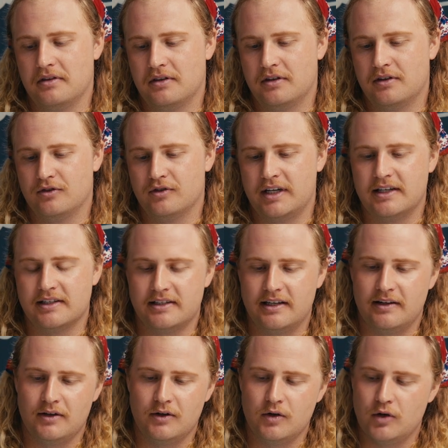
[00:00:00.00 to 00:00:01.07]
the
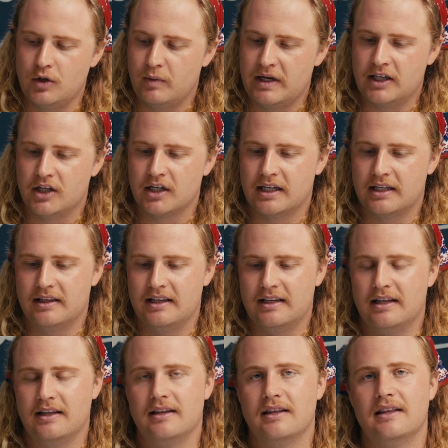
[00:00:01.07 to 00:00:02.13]
reason we look at
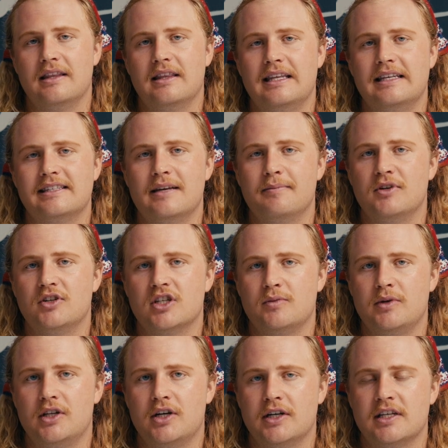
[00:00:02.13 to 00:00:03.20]
these images,
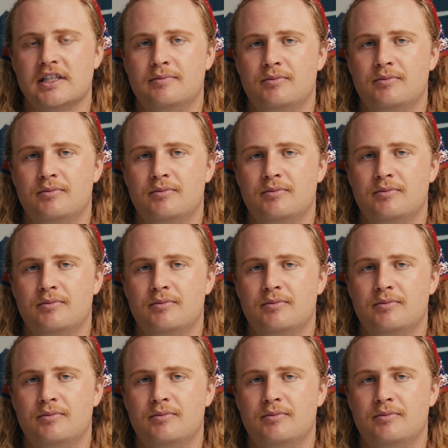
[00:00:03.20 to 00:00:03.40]
we look at this